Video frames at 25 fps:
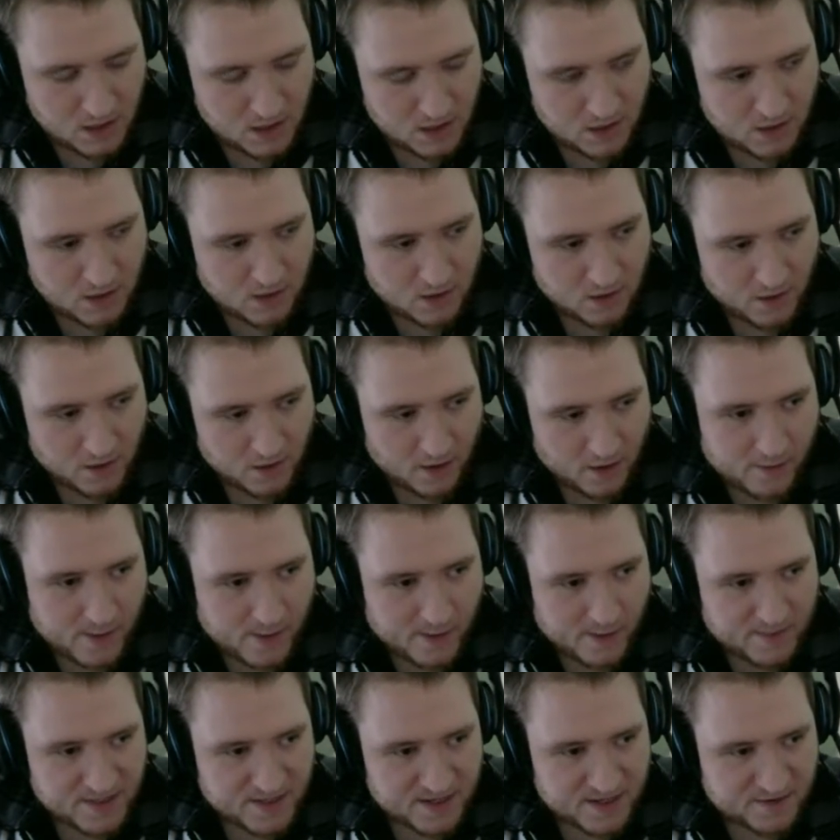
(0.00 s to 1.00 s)
Oh, I
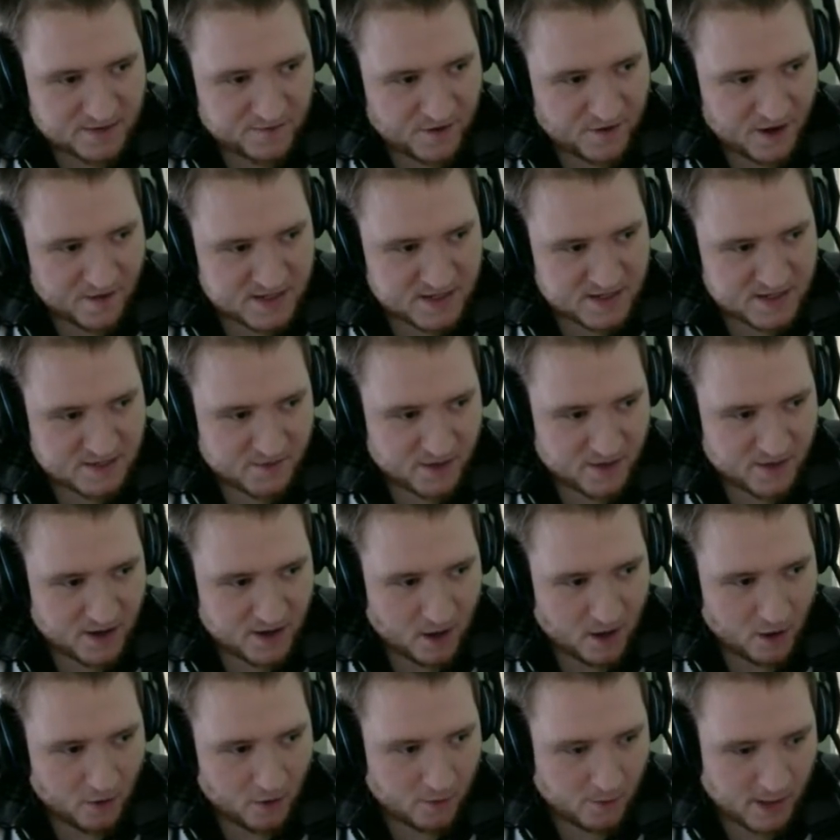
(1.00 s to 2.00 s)
remember this fight. This went
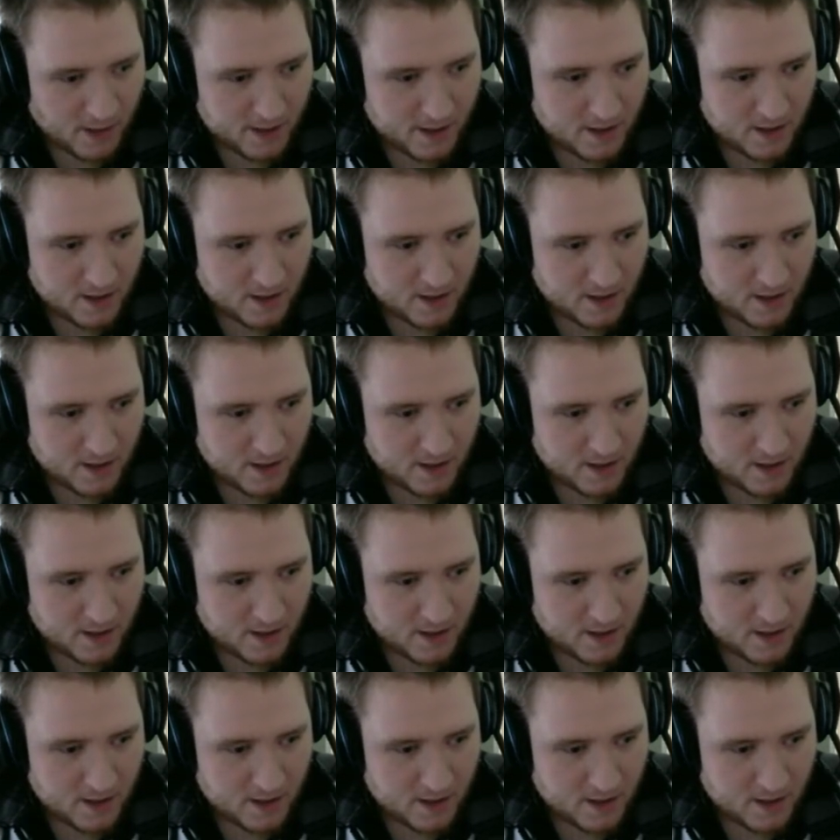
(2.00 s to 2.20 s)
horribly.